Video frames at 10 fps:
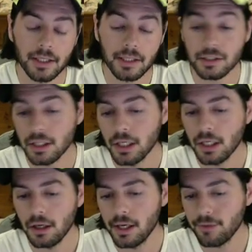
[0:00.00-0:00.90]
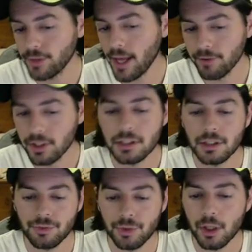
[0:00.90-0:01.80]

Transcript: And it's it, for that reason it's really